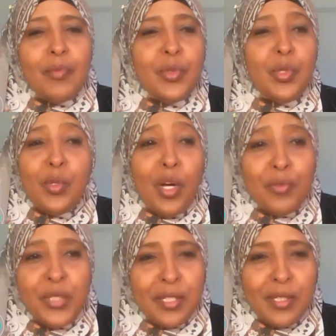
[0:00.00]
took
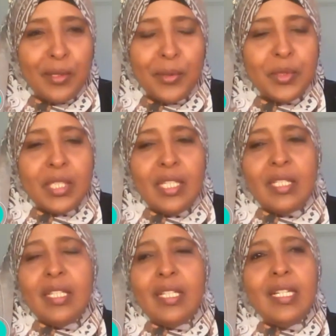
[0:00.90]
off their clothes
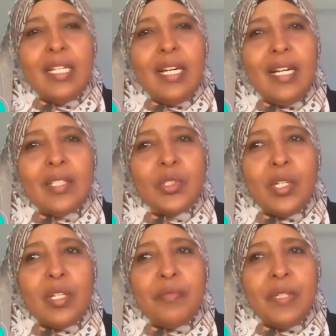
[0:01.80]
and
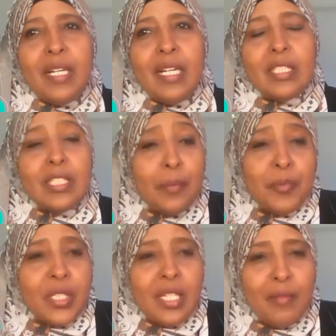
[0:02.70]

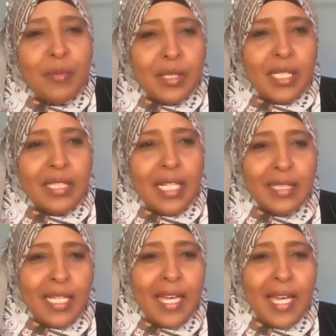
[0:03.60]
stripped everything
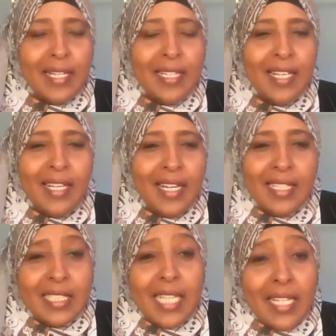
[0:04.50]
that they had
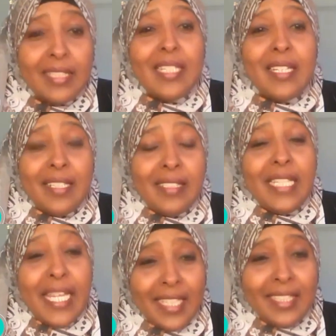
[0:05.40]
and stand there
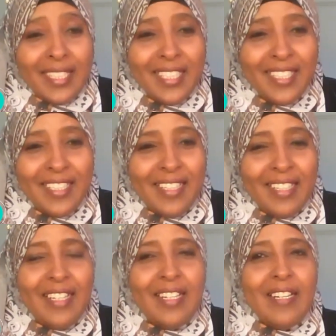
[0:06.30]
naked.
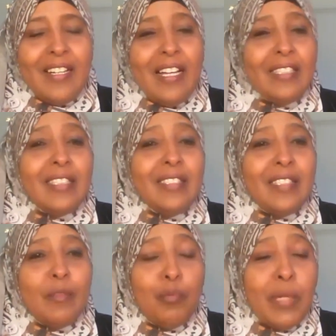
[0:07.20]
And
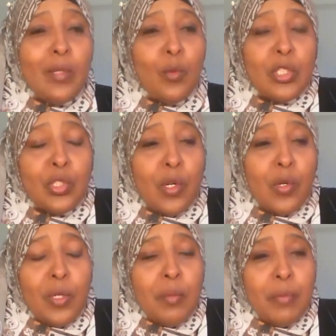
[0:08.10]
men were
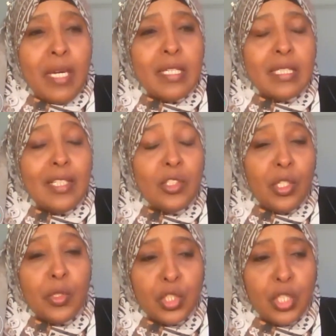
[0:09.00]
so embarrassed and
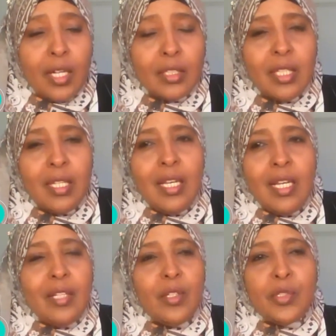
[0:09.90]
so shocked
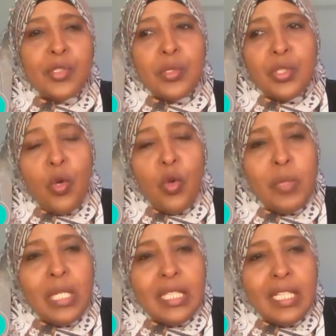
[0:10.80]
and also so
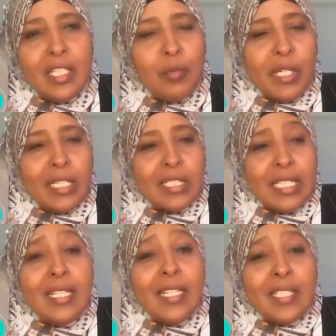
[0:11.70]
humiliated because
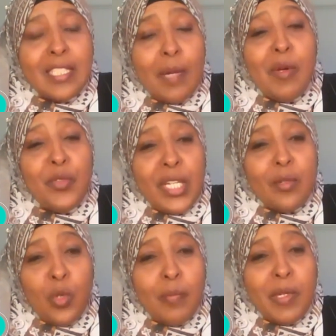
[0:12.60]
some of
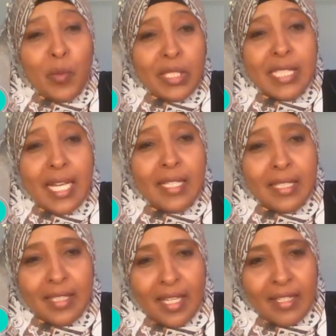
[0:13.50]
their women were
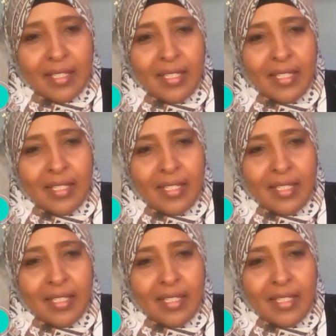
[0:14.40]
standing there